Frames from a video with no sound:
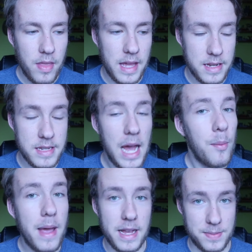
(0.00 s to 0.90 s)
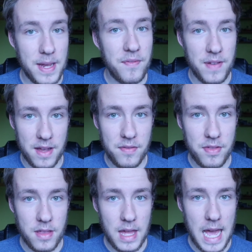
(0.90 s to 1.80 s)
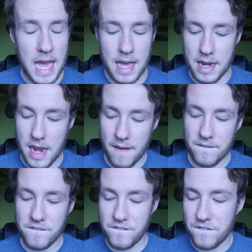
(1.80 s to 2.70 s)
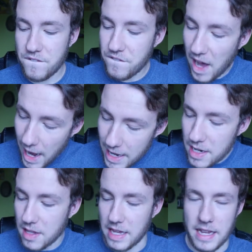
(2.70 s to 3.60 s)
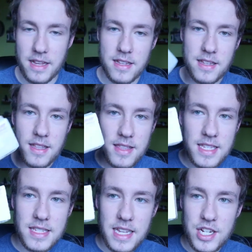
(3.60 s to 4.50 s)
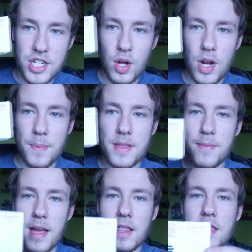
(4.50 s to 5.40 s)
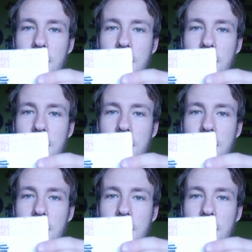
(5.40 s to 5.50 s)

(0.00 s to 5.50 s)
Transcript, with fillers: It is now May, it's May fifth, and finally this thing showed up in the mail.